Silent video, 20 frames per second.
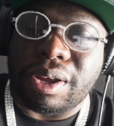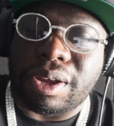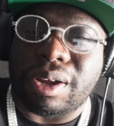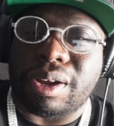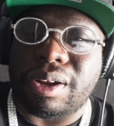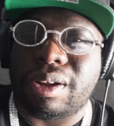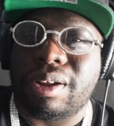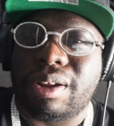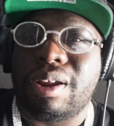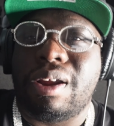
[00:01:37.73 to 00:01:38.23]

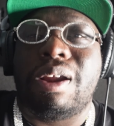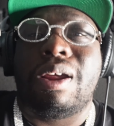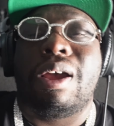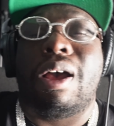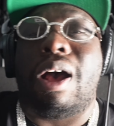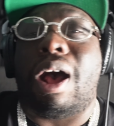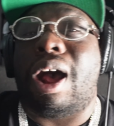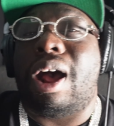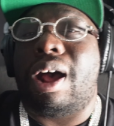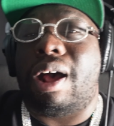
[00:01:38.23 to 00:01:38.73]
here.
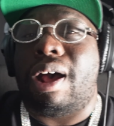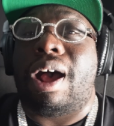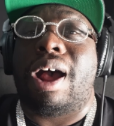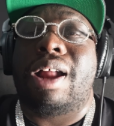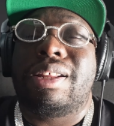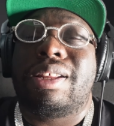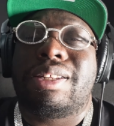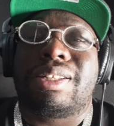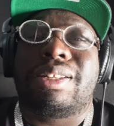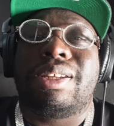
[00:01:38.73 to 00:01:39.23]
Uh,
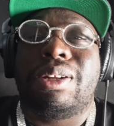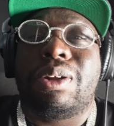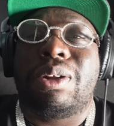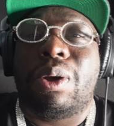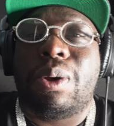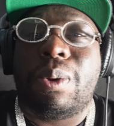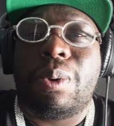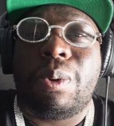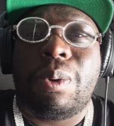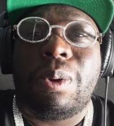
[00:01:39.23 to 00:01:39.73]
honestly,
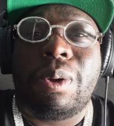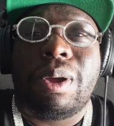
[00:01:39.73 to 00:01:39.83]
though,